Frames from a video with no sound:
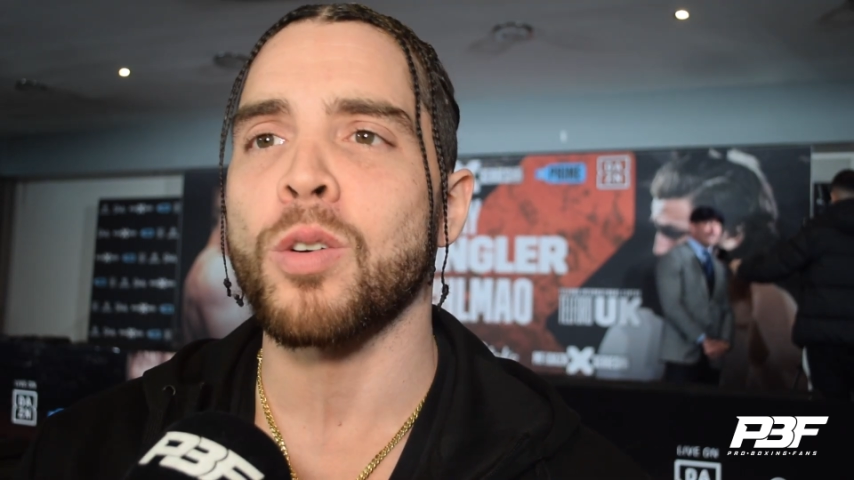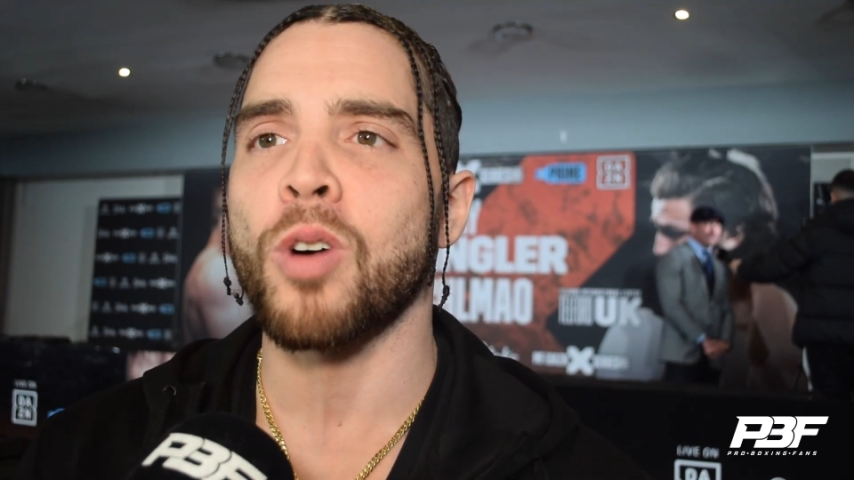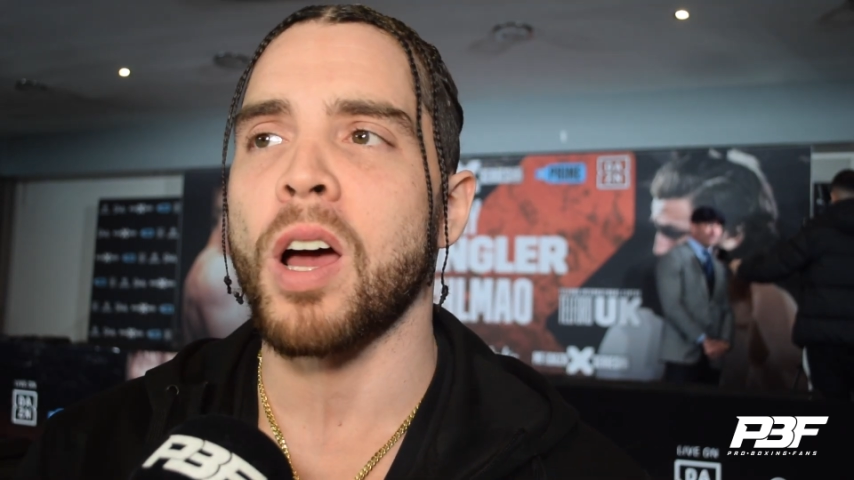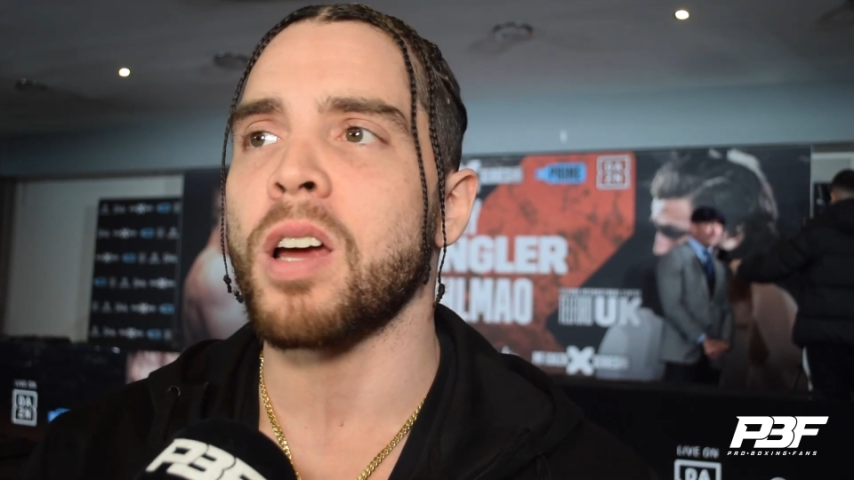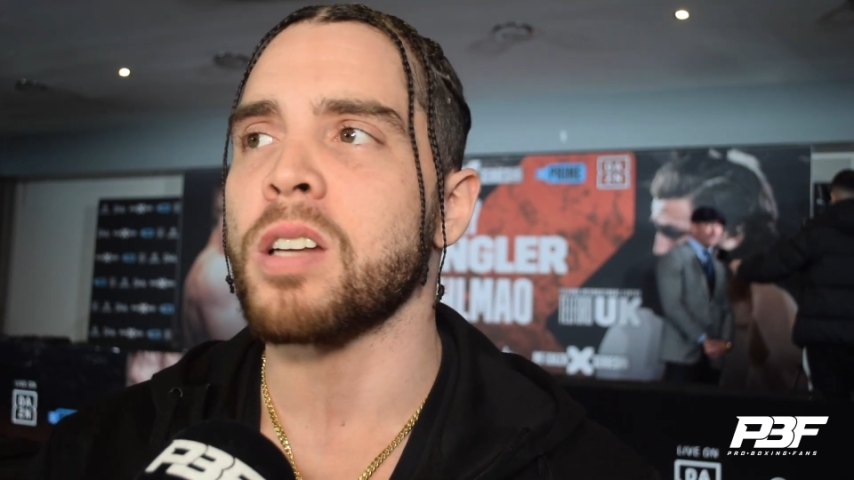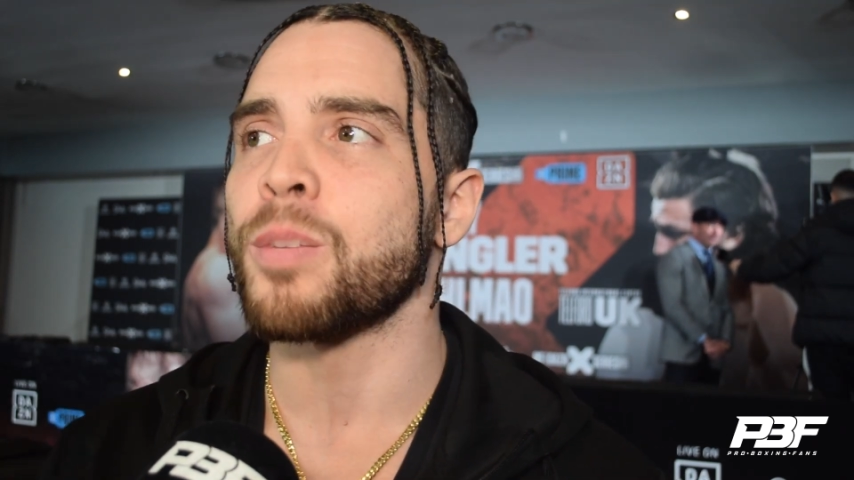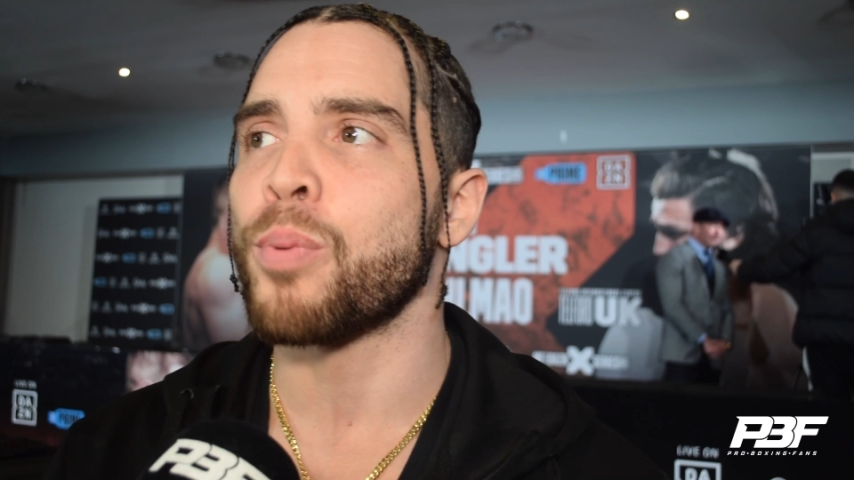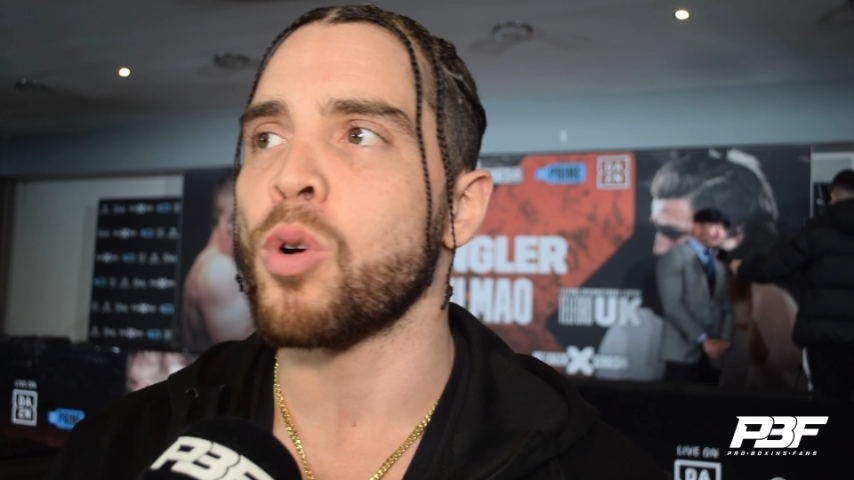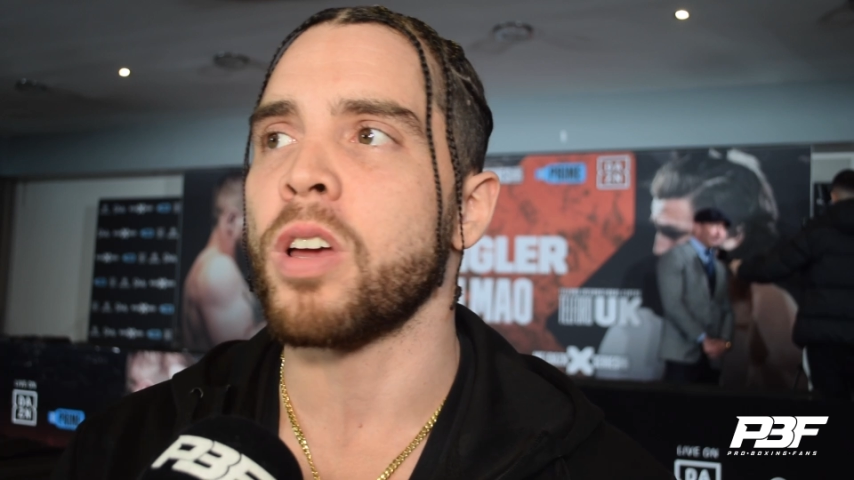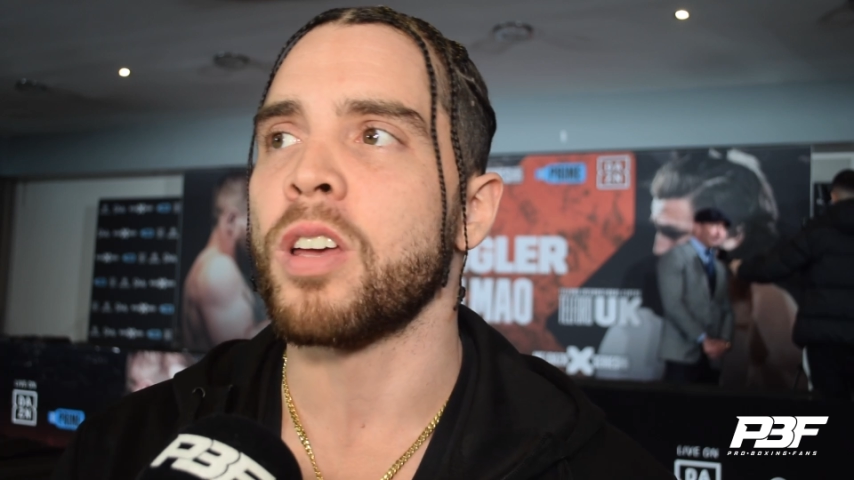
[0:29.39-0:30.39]
So we're out here to
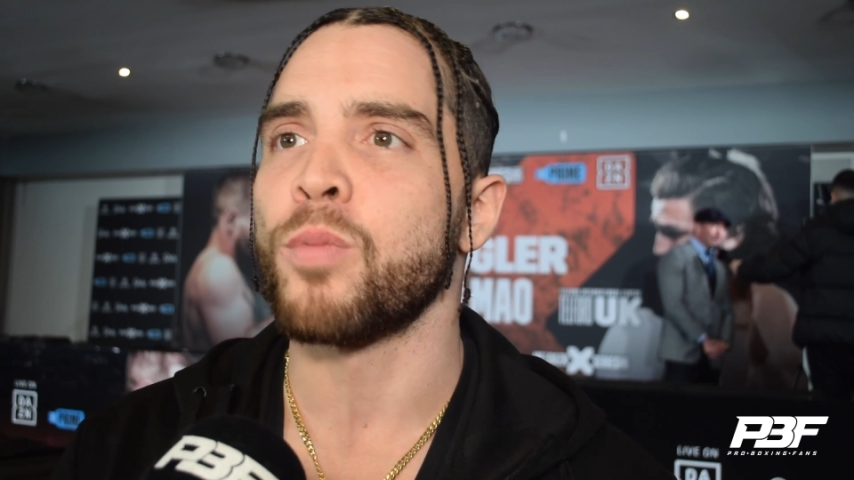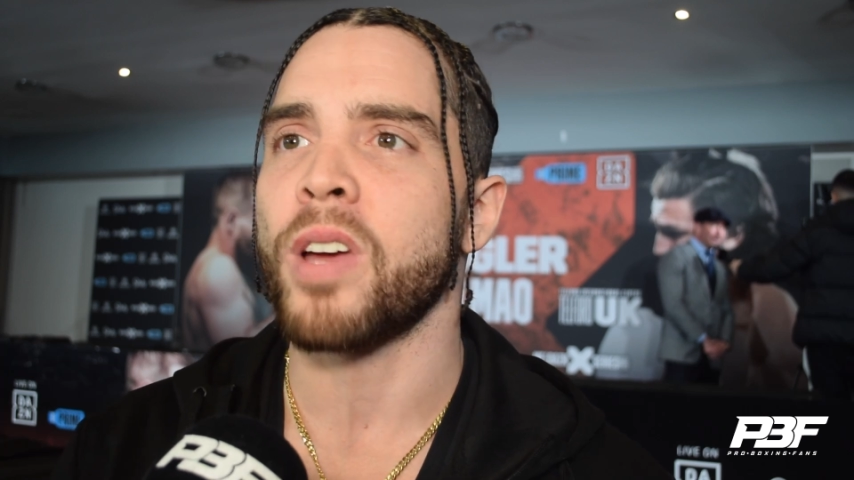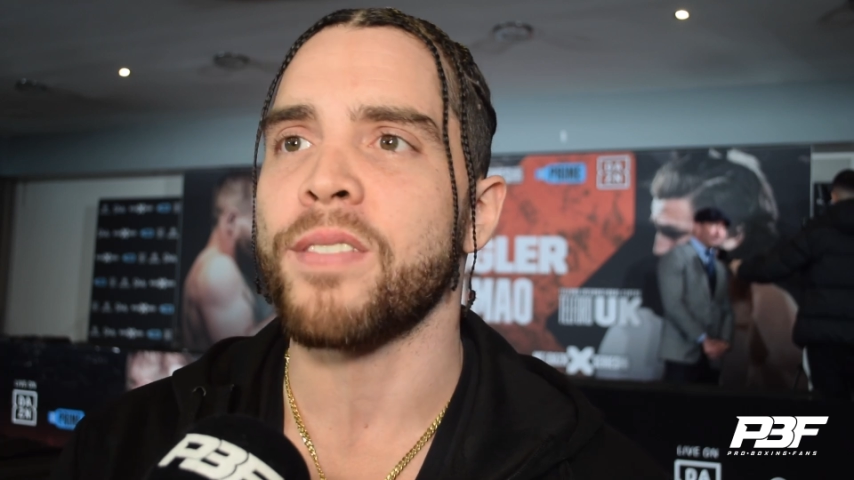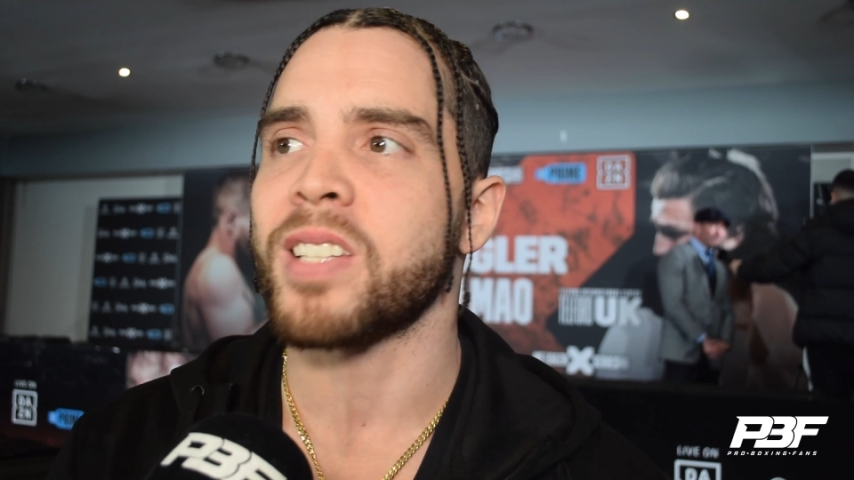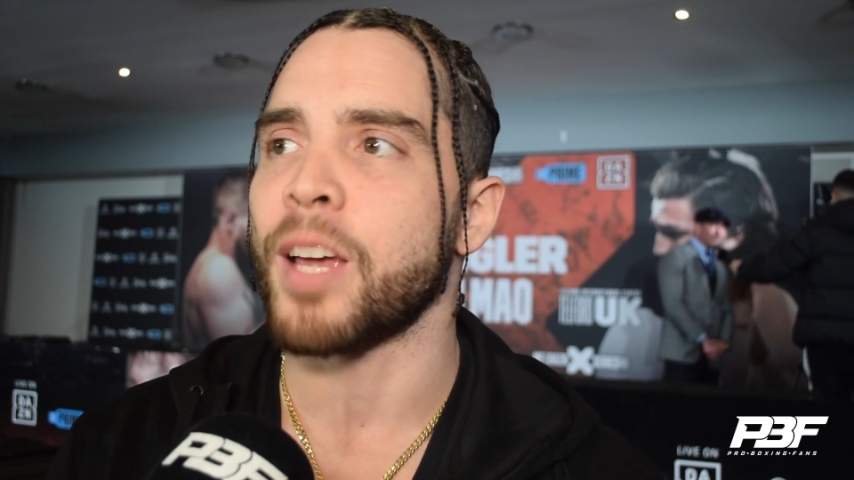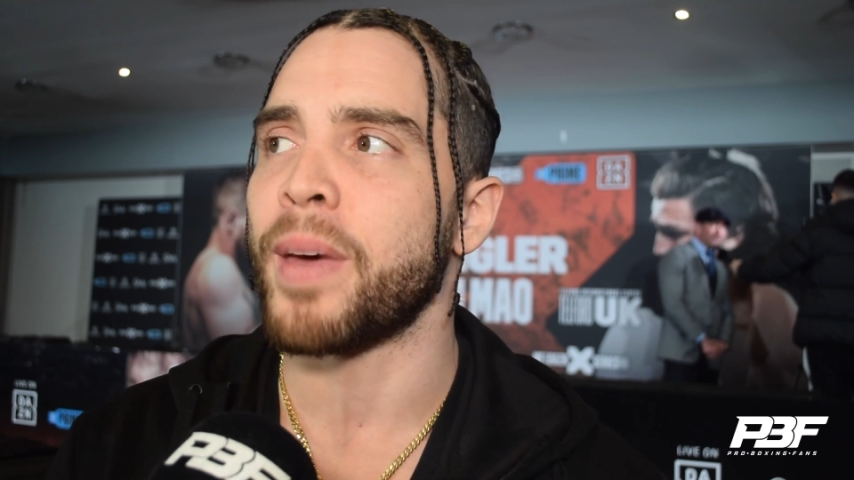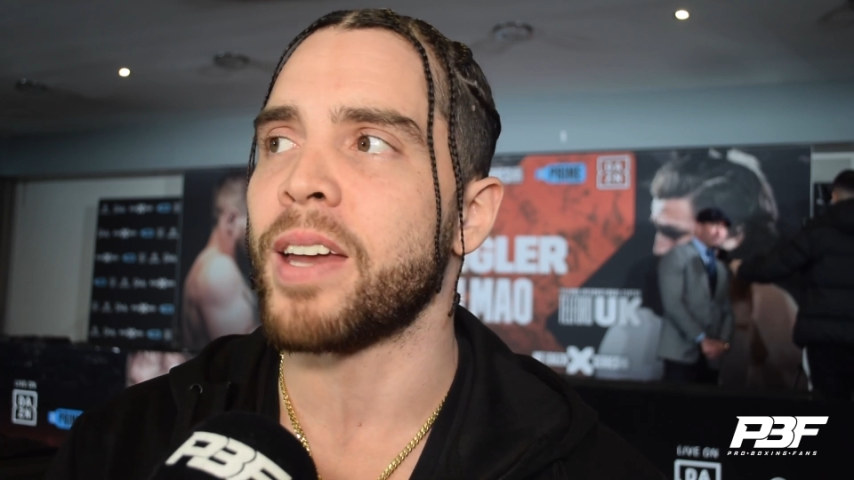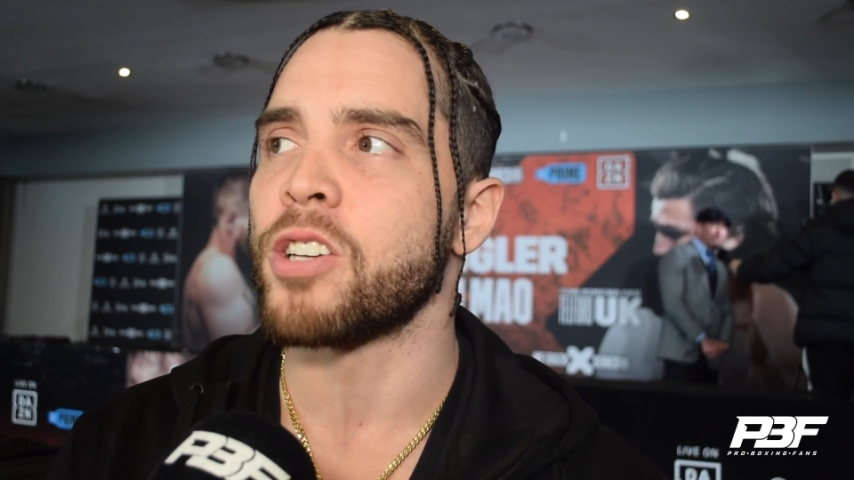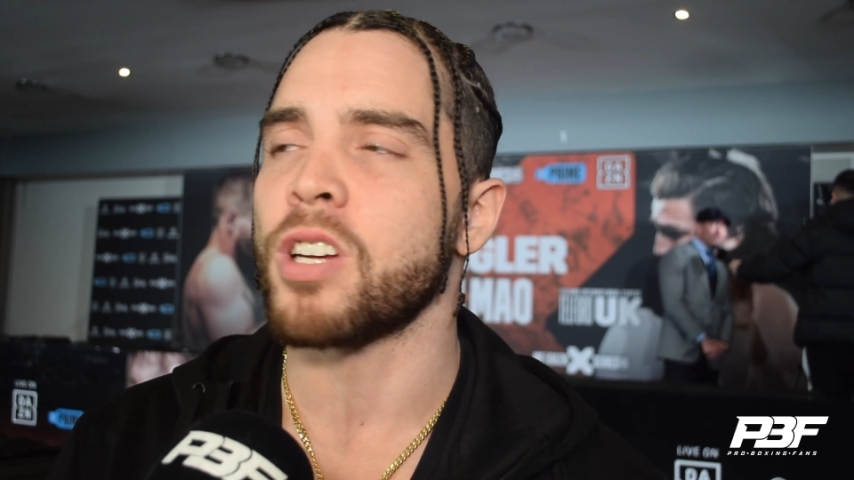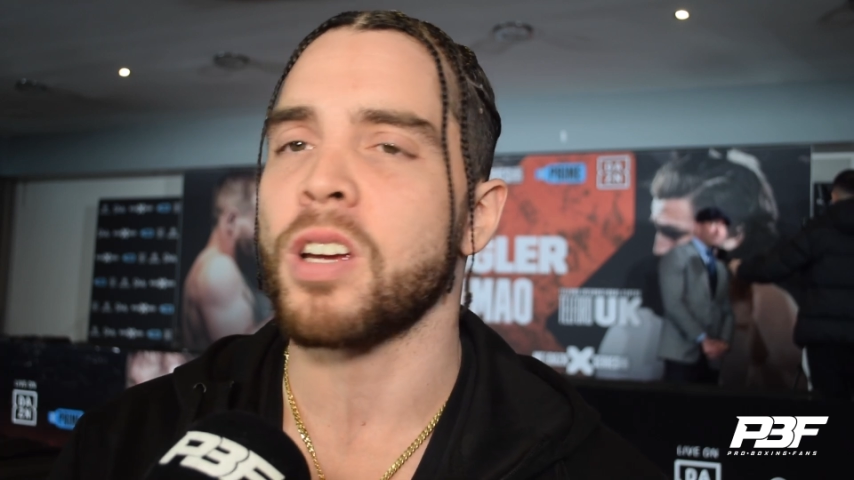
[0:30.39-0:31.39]
support him. We have the same
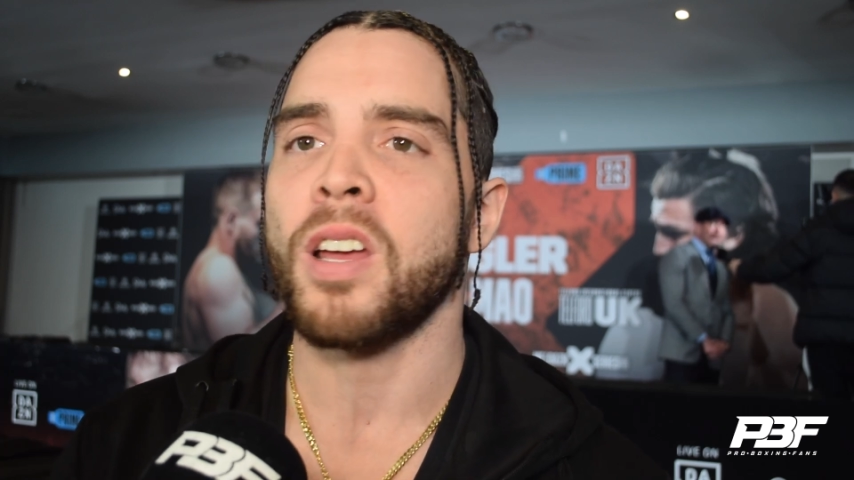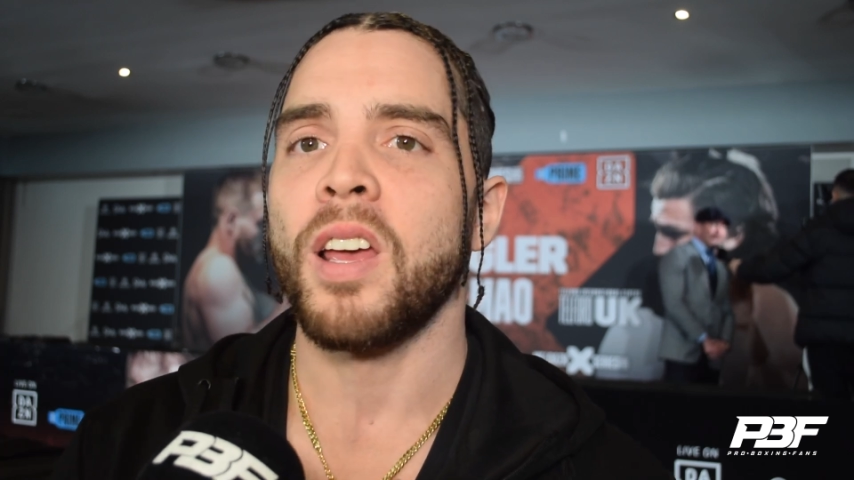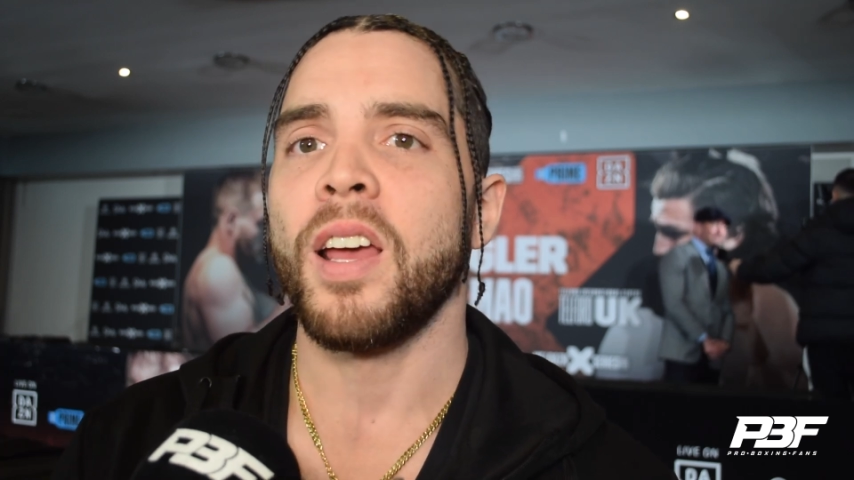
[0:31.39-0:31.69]
manager.